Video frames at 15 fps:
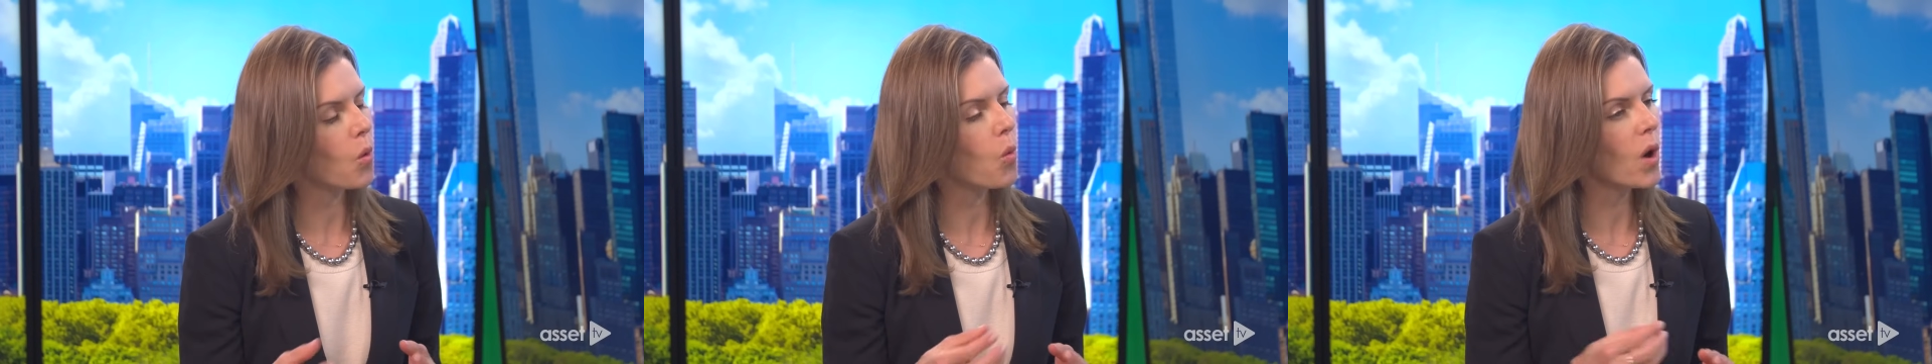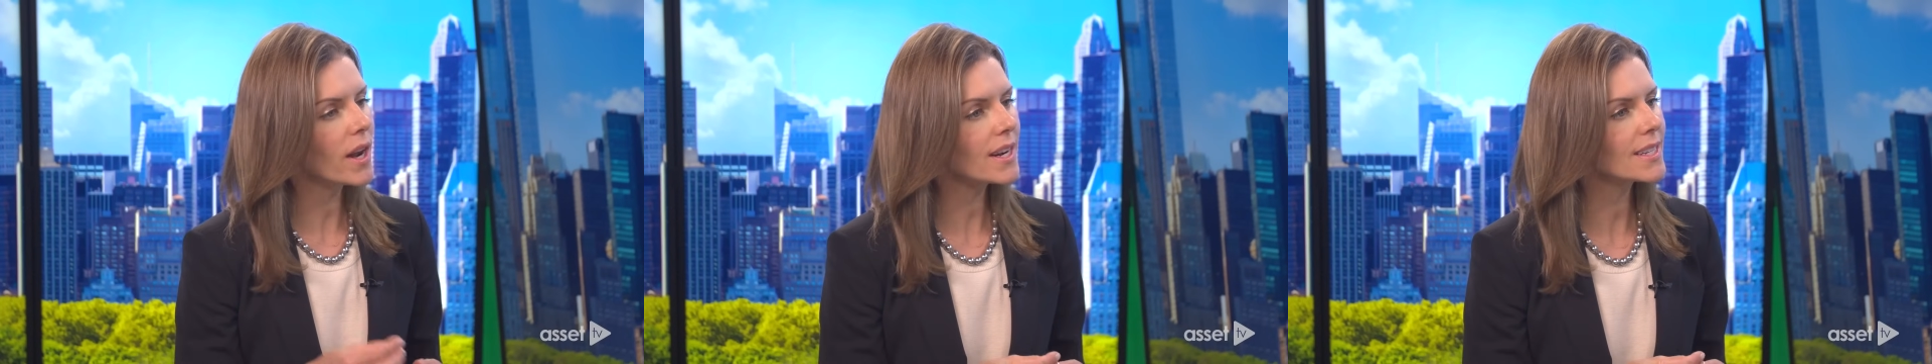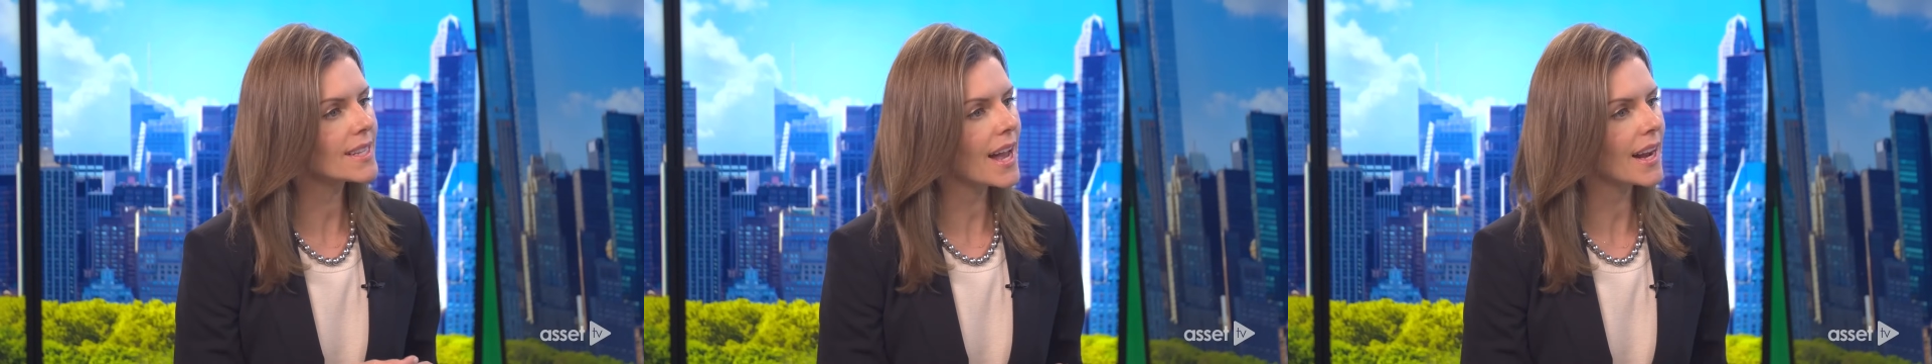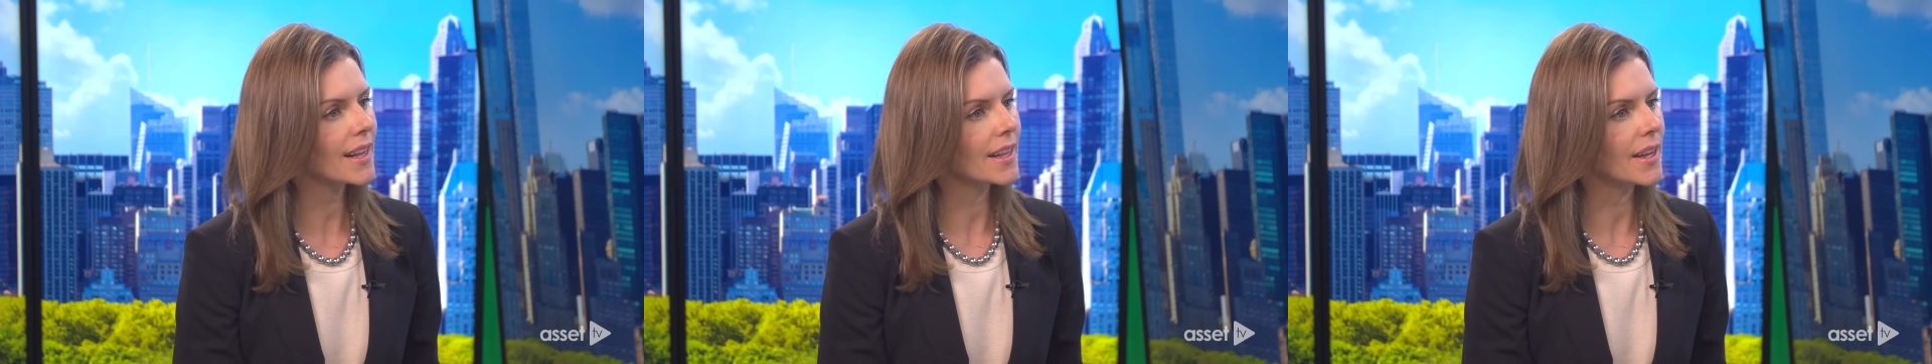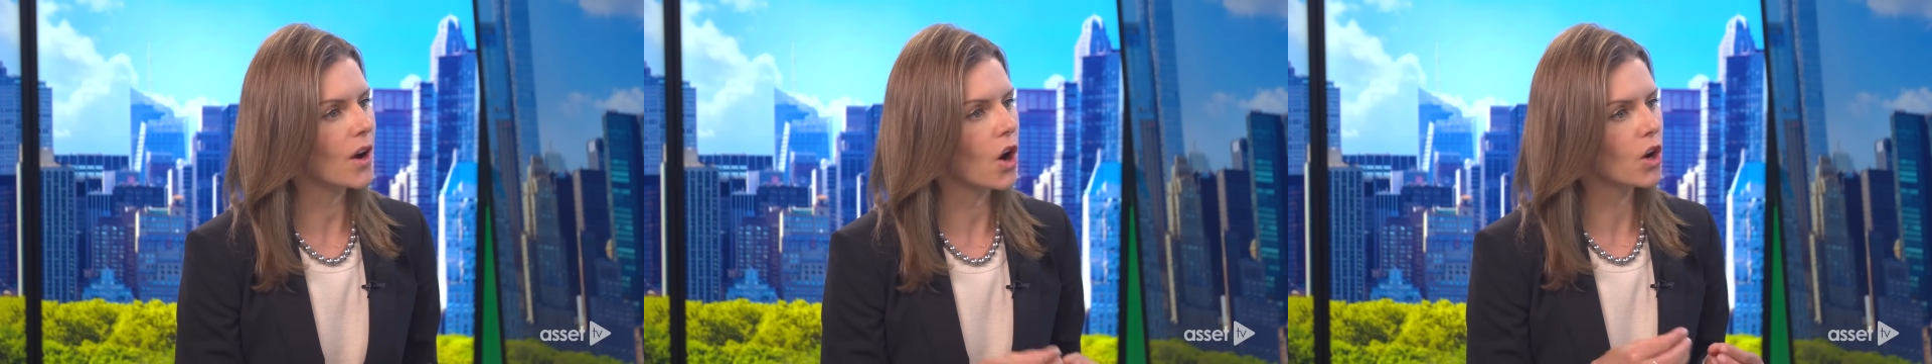what
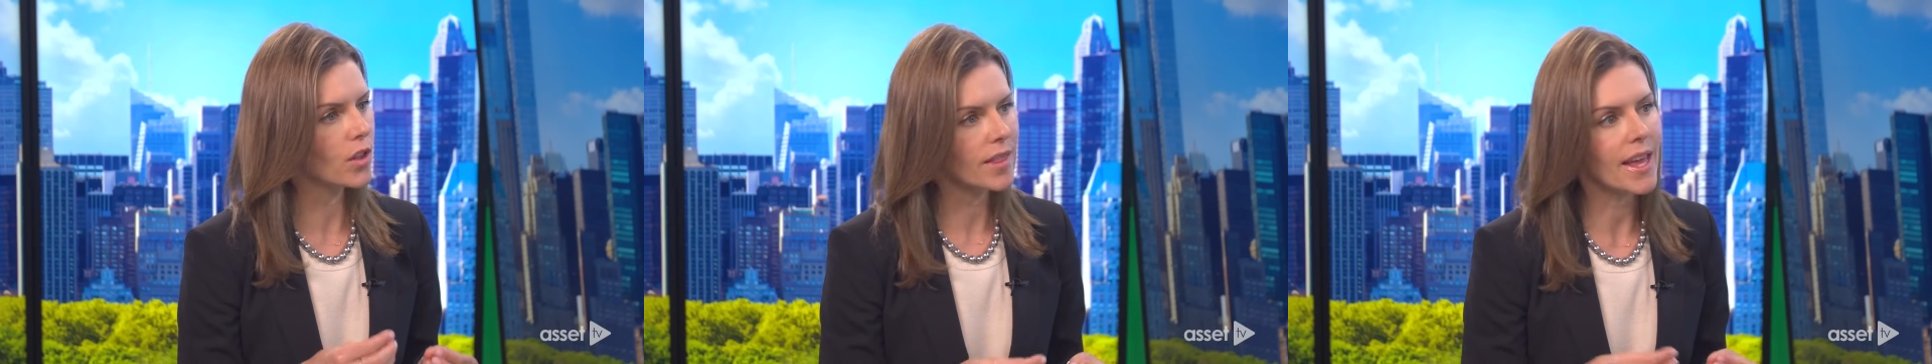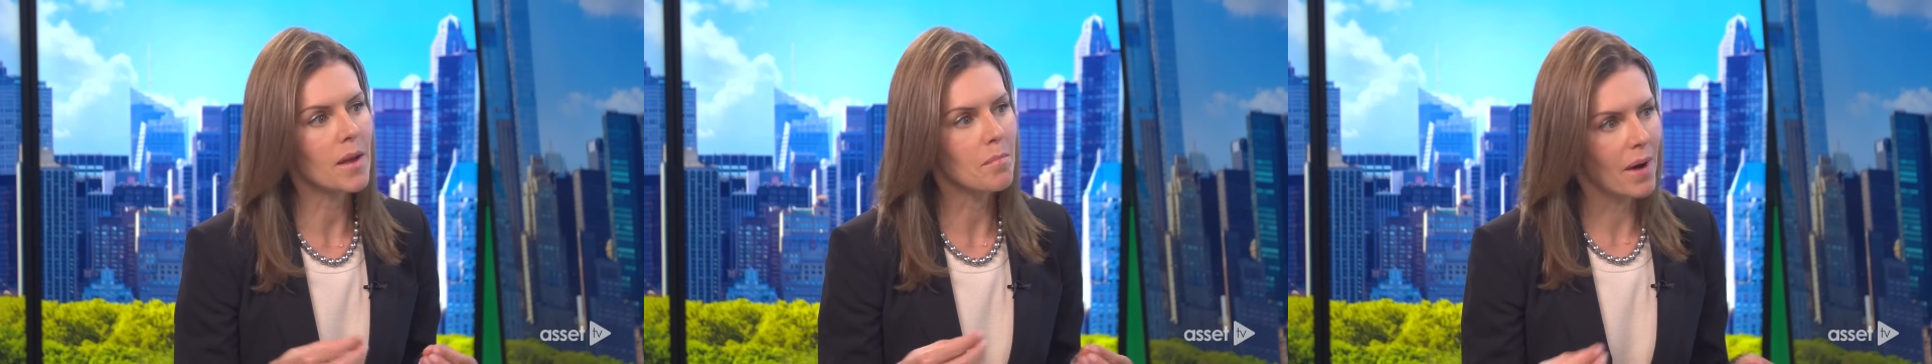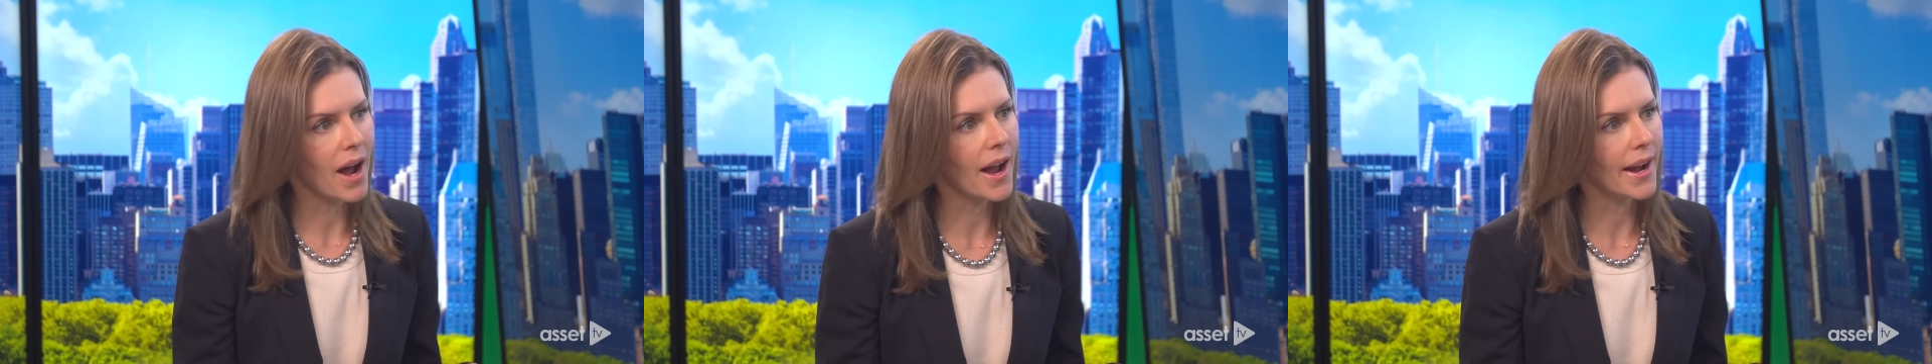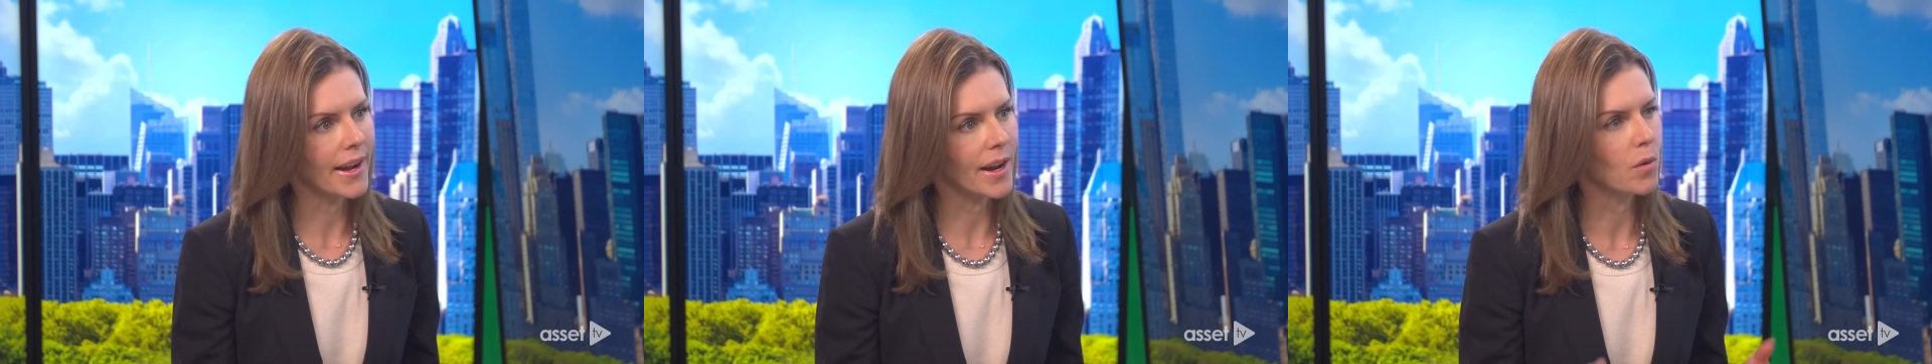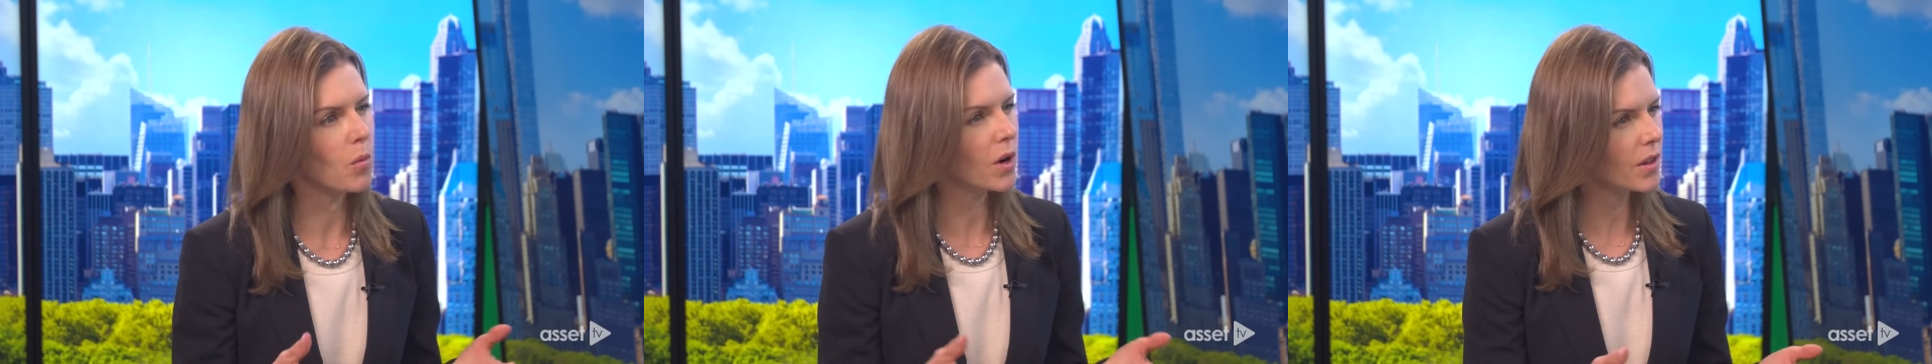exactly are they buying
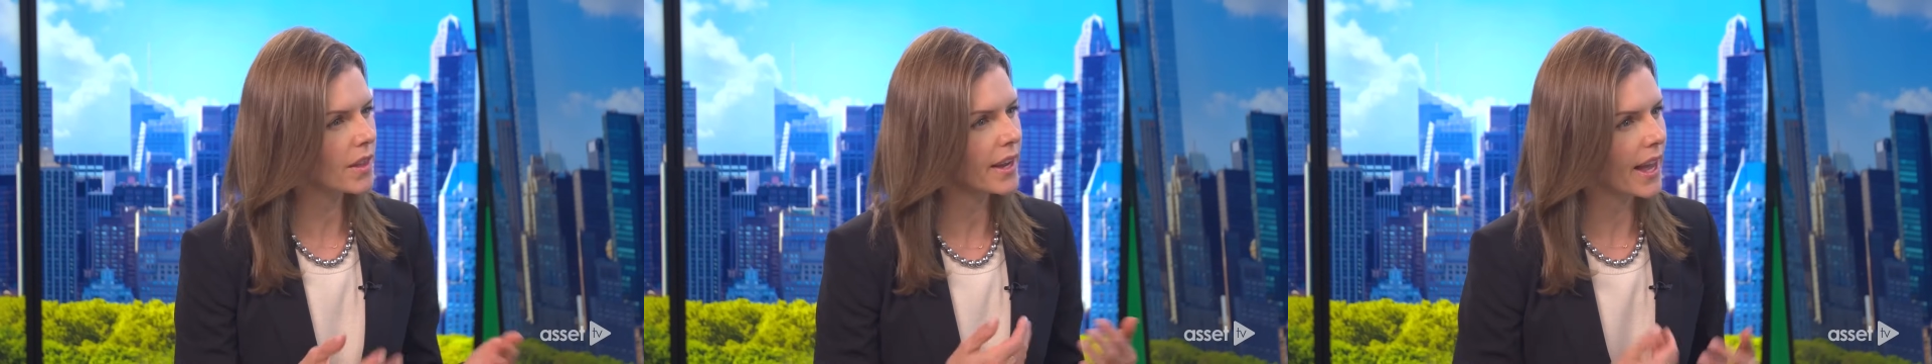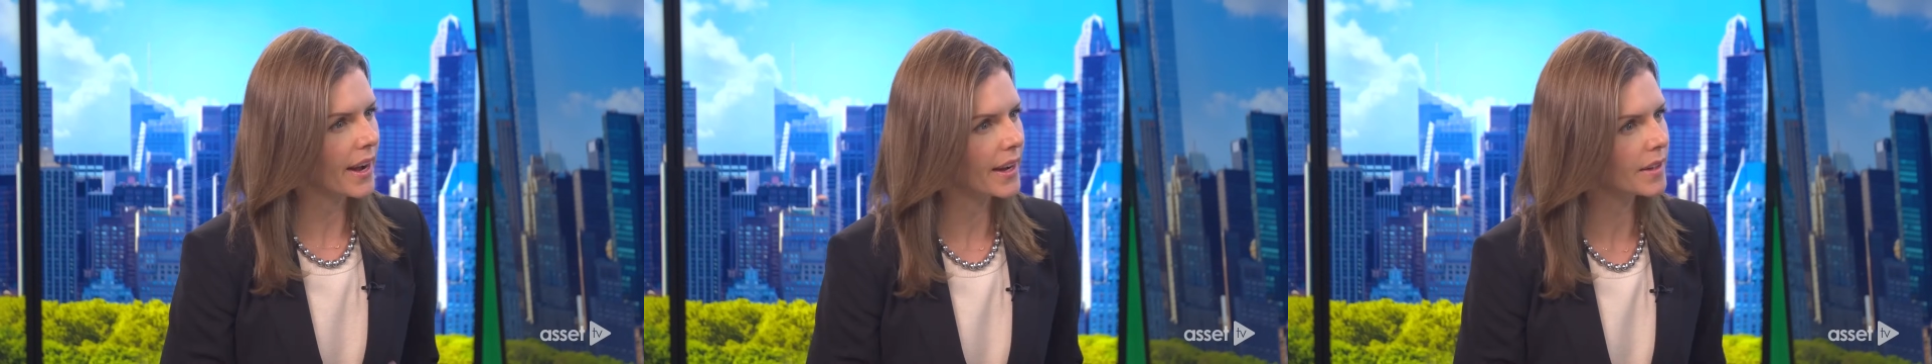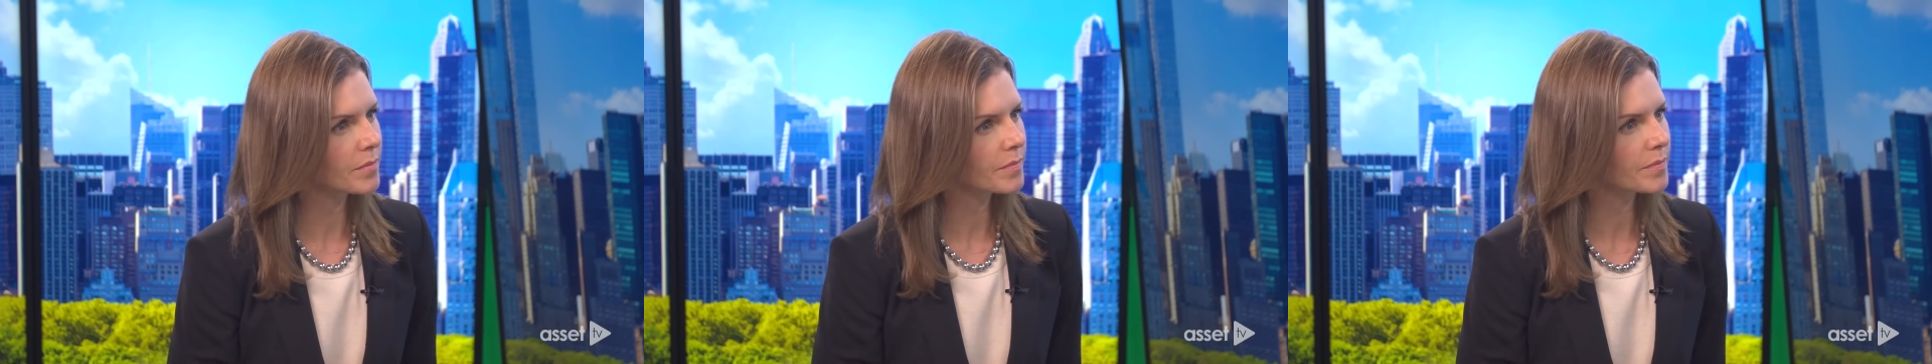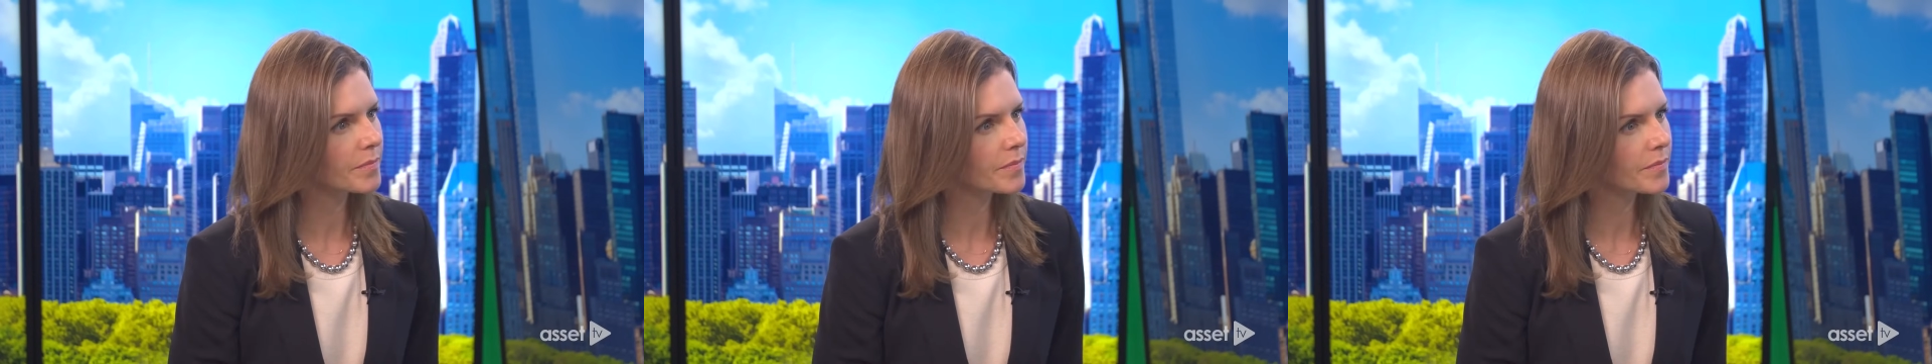and what are they getting?